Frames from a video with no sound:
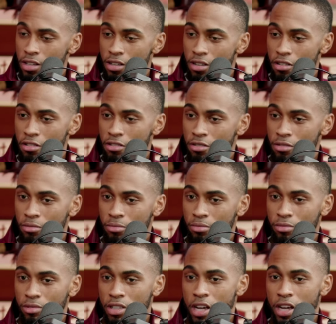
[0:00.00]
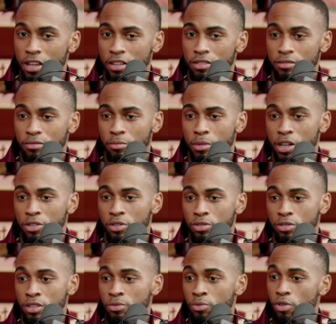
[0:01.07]
Got Michael
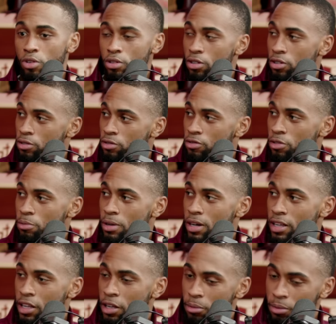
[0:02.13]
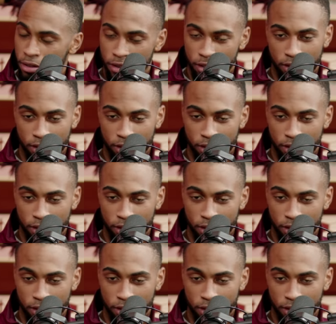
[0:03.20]
Nwoko from Miami.